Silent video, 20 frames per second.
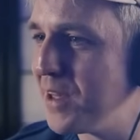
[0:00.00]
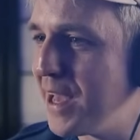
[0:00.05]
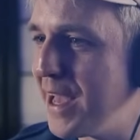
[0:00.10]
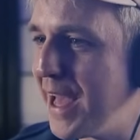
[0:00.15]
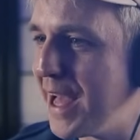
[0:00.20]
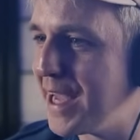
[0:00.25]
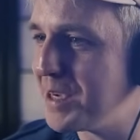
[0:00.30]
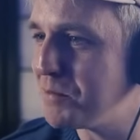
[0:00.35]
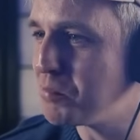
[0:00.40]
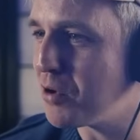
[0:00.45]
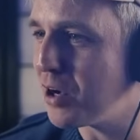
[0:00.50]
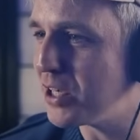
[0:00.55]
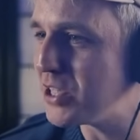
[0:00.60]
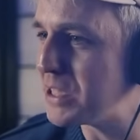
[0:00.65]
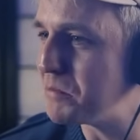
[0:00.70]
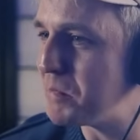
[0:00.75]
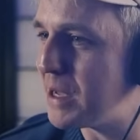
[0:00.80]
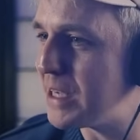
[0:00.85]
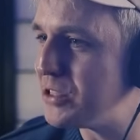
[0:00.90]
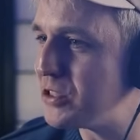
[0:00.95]
AI
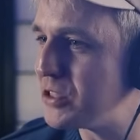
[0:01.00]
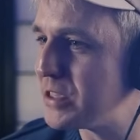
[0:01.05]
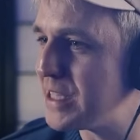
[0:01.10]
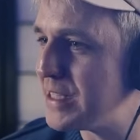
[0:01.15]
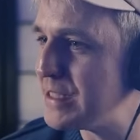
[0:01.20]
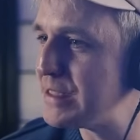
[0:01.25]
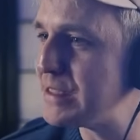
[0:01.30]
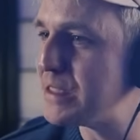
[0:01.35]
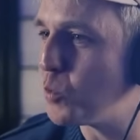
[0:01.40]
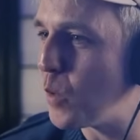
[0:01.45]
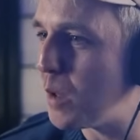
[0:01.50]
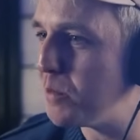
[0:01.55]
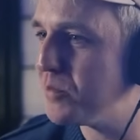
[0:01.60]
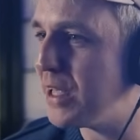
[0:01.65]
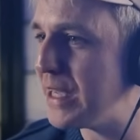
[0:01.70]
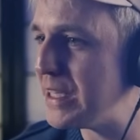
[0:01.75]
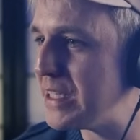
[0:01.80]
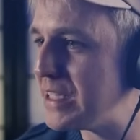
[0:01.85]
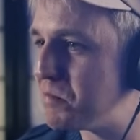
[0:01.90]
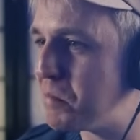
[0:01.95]
project manager said, is the
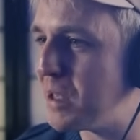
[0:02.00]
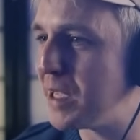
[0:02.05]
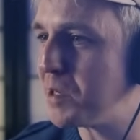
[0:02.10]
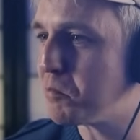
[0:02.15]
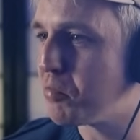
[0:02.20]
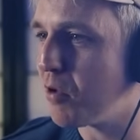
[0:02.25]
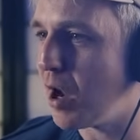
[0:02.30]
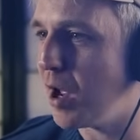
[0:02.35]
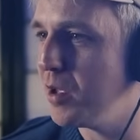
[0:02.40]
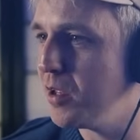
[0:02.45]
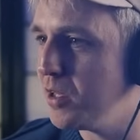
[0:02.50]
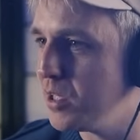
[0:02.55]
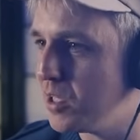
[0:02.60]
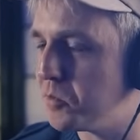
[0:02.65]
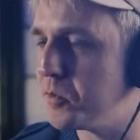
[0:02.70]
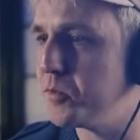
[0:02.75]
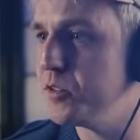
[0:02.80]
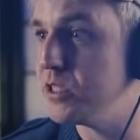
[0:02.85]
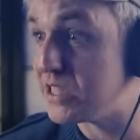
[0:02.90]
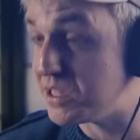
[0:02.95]
website
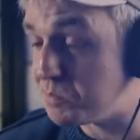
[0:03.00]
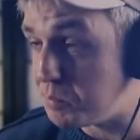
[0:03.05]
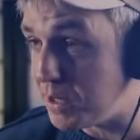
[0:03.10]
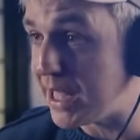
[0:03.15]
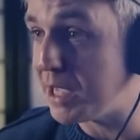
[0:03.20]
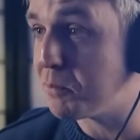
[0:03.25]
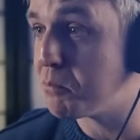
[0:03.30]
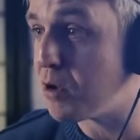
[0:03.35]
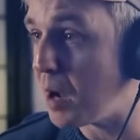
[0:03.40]
displaying